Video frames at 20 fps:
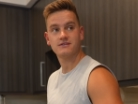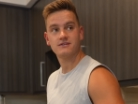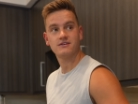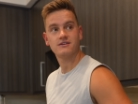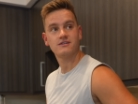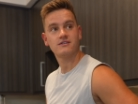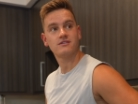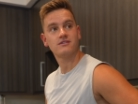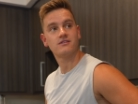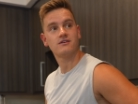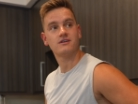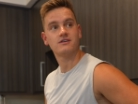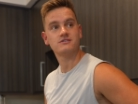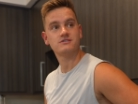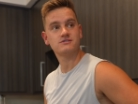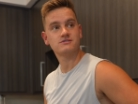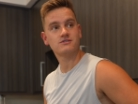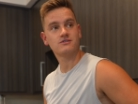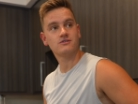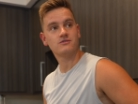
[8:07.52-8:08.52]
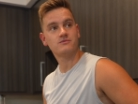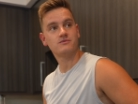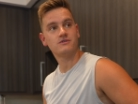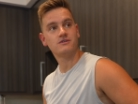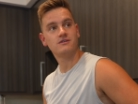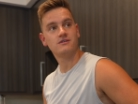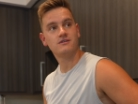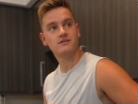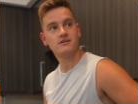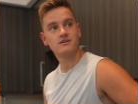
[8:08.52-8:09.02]
mm-hmm. that I just go
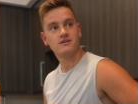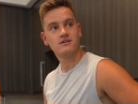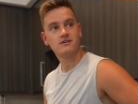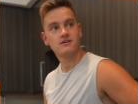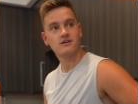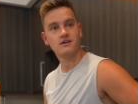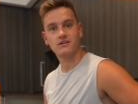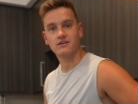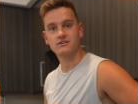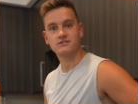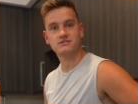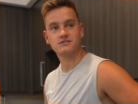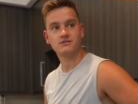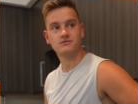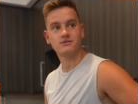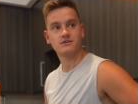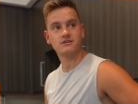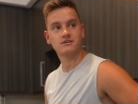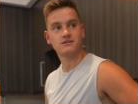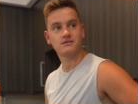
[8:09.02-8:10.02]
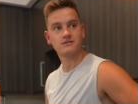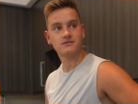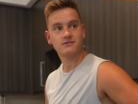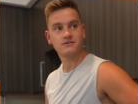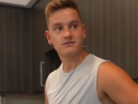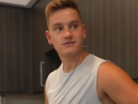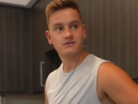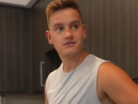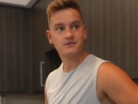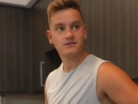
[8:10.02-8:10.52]
pee and then I start running.
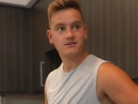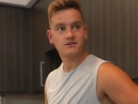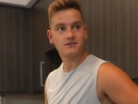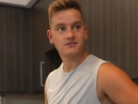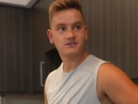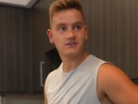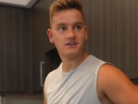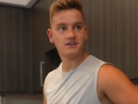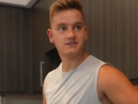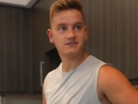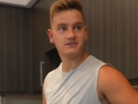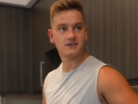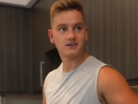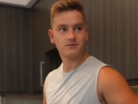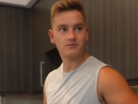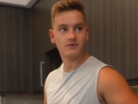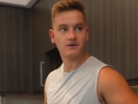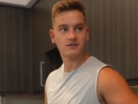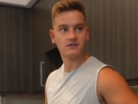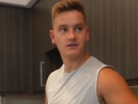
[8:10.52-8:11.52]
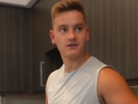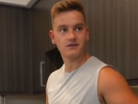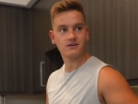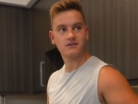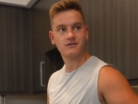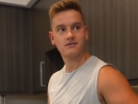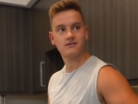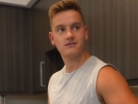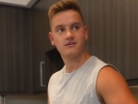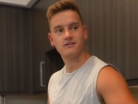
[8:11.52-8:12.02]
So that's like my like
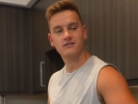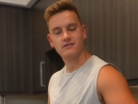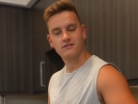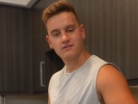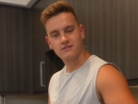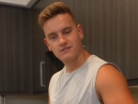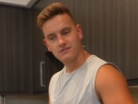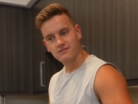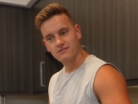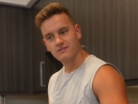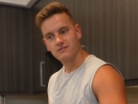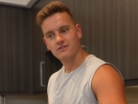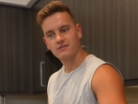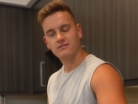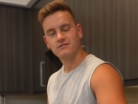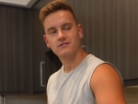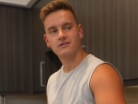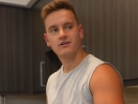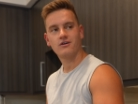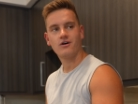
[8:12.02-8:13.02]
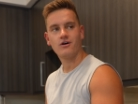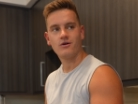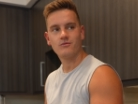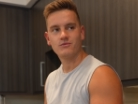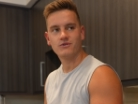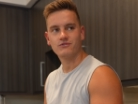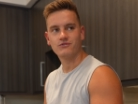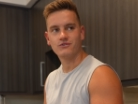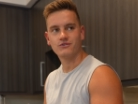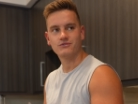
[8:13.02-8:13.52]
the calm
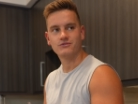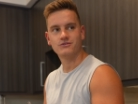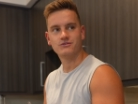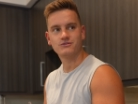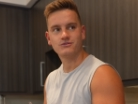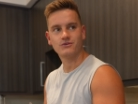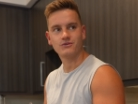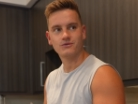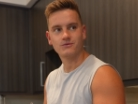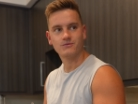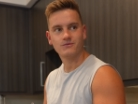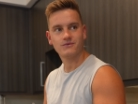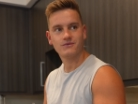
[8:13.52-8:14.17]
before the storm.